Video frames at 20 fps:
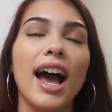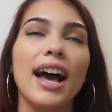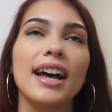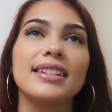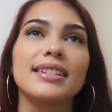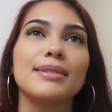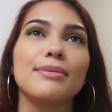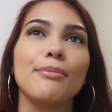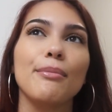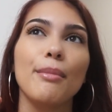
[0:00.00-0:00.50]

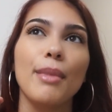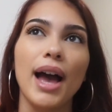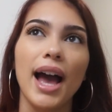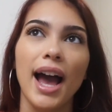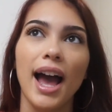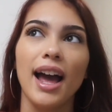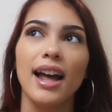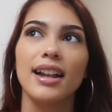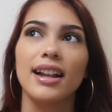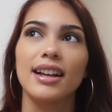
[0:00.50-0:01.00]
as
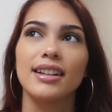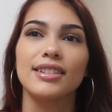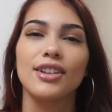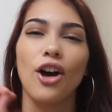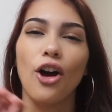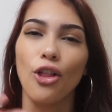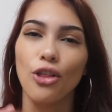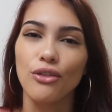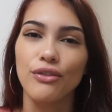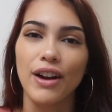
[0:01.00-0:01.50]
matte as
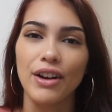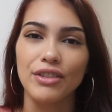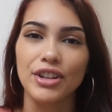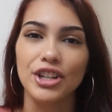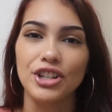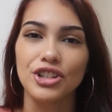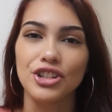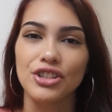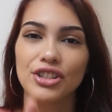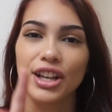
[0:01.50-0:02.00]
other
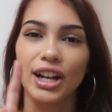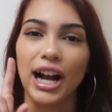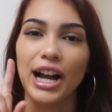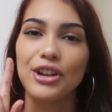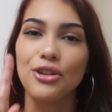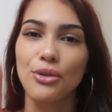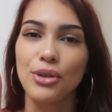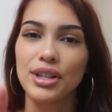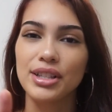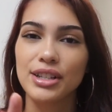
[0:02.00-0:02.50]
foundations. Like, I
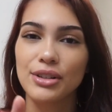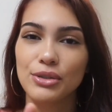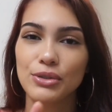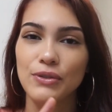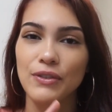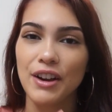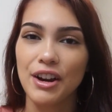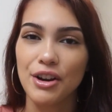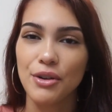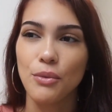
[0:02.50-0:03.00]
know that sounds
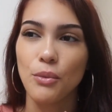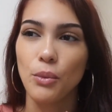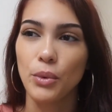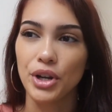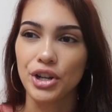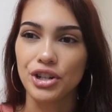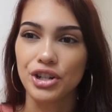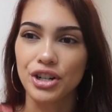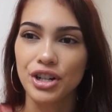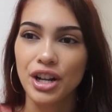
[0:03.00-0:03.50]
very
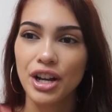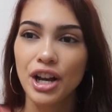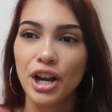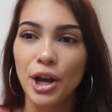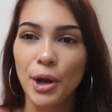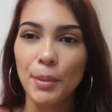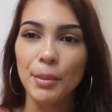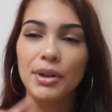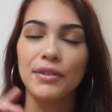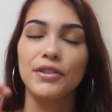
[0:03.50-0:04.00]
weird,
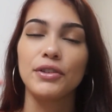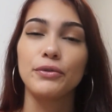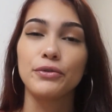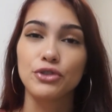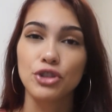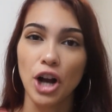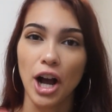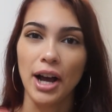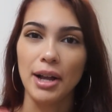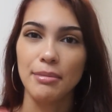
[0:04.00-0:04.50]
but if you've
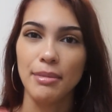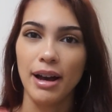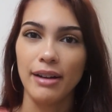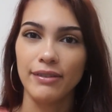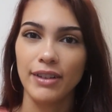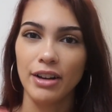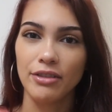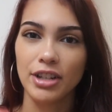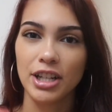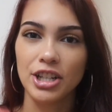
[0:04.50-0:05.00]
tried matte
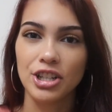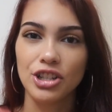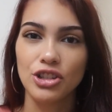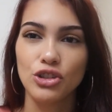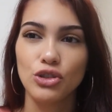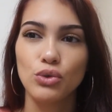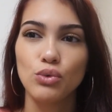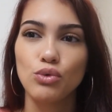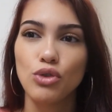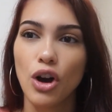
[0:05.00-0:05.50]

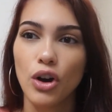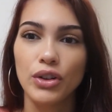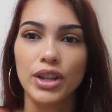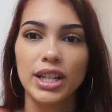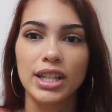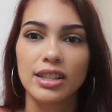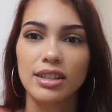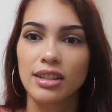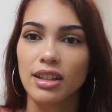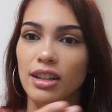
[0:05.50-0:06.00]
foundations, you know
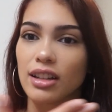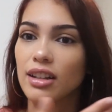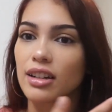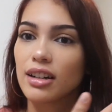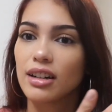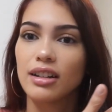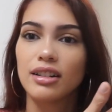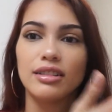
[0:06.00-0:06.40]
that it's like